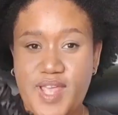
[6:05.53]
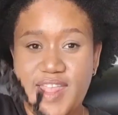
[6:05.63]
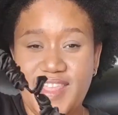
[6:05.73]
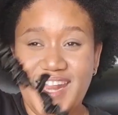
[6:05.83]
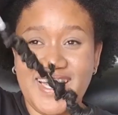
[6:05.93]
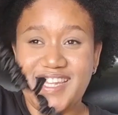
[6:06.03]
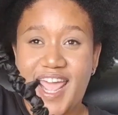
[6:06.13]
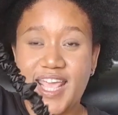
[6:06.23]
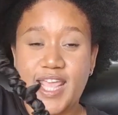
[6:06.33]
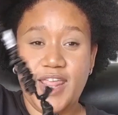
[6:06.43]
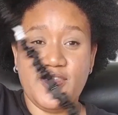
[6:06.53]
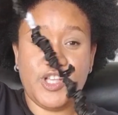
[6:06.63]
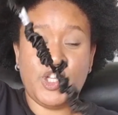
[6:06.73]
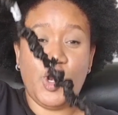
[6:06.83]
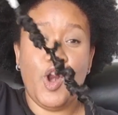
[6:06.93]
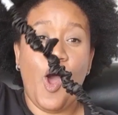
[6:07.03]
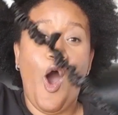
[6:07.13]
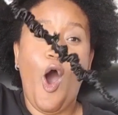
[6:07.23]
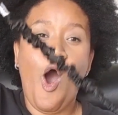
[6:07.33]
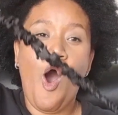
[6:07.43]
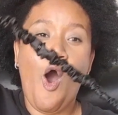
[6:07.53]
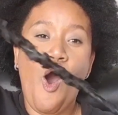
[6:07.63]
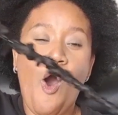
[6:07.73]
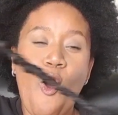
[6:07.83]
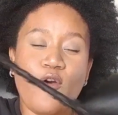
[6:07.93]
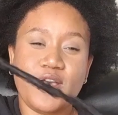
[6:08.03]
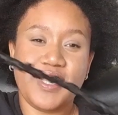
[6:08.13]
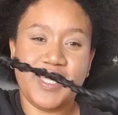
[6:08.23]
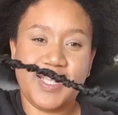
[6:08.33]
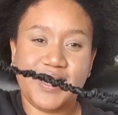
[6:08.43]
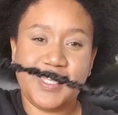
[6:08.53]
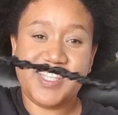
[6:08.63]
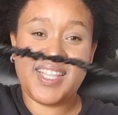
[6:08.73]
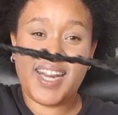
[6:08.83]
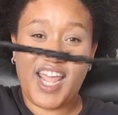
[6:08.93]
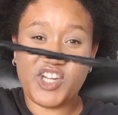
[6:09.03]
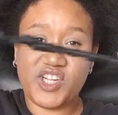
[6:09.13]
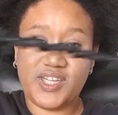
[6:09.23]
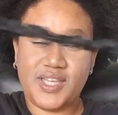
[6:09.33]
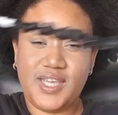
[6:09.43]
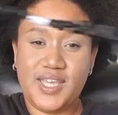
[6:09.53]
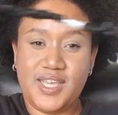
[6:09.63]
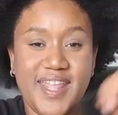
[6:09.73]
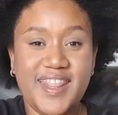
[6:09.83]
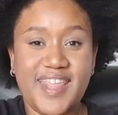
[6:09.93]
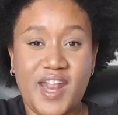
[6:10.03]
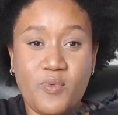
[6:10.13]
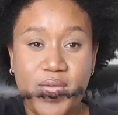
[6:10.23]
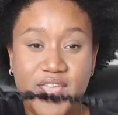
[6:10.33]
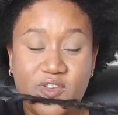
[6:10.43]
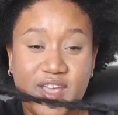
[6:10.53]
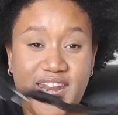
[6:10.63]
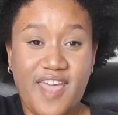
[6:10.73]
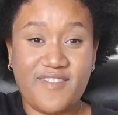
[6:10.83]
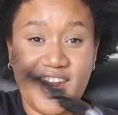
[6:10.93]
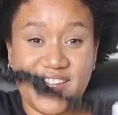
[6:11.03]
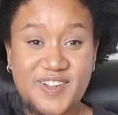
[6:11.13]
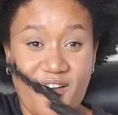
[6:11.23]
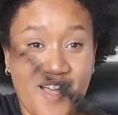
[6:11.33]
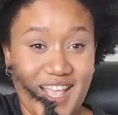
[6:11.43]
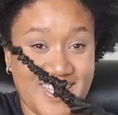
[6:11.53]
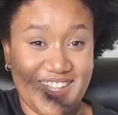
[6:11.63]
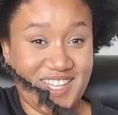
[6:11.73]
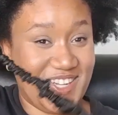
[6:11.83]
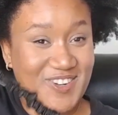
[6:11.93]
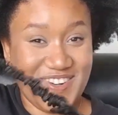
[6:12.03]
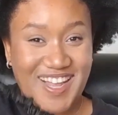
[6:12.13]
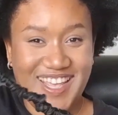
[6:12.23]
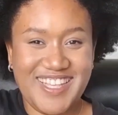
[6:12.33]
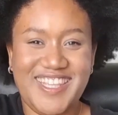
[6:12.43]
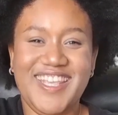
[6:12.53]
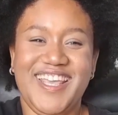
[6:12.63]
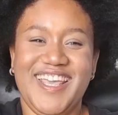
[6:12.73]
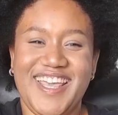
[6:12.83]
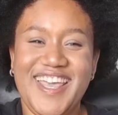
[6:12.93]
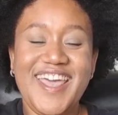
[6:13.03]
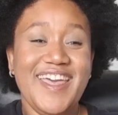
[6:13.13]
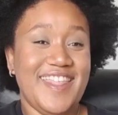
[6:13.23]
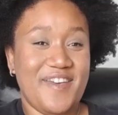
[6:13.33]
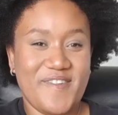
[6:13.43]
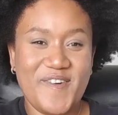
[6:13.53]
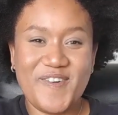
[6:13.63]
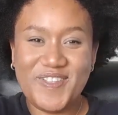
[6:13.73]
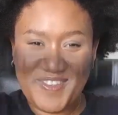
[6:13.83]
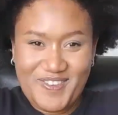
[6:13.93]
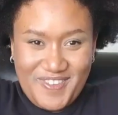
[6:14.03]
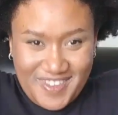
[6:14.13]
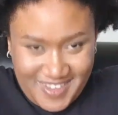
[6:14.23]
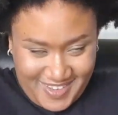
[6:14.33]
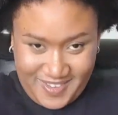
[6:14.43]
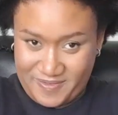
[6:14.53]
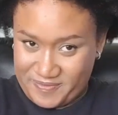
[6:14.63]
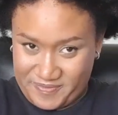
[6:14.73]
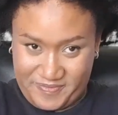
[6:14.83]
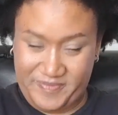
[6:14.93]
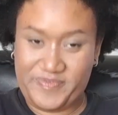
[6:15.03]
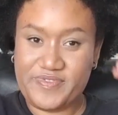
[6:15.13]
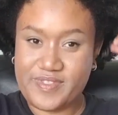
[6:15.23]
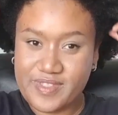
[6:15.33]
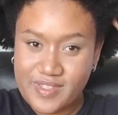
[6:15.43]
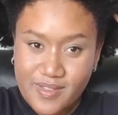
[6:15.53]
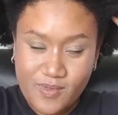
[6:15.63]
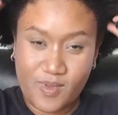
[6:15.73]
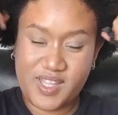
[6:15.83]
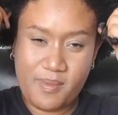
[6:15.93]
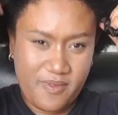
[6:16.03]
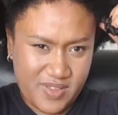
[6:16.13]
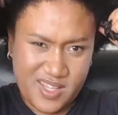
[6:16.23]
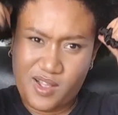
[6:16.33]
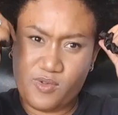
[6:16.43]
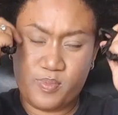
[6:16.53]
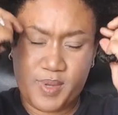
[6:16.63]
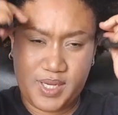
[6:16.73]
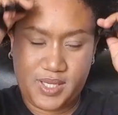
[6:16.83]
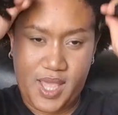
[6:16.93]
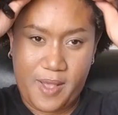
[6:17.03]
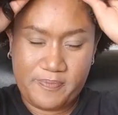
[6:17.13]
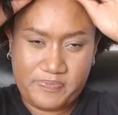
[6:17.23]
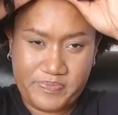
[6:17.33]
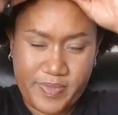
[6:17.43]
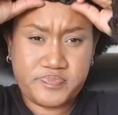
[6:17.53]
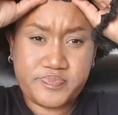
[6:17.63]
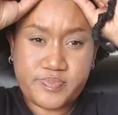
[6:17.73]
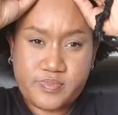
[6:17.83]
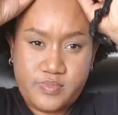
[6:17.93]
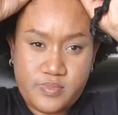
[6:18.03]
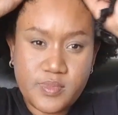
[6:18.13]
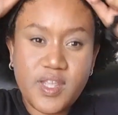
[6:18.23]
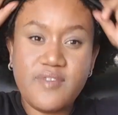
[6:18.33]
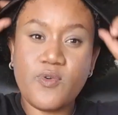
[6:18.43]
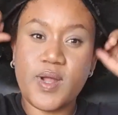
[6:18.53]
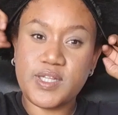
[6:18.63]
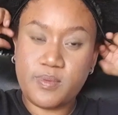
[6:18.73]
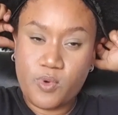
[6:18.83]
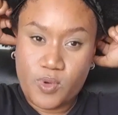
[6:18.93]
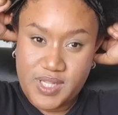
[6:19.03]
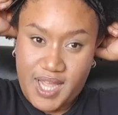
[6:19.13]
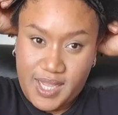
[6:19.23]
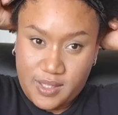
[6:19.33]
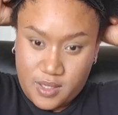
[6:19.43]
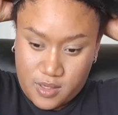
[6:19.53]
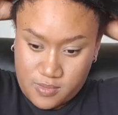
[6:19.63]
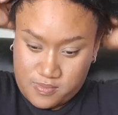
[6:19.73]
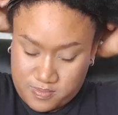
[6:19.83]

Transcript: And then it's like this long scrunchie. That way you can have it as long as the shoelace that we all use. Well, some of us don't, but yeah. If you want a more tighter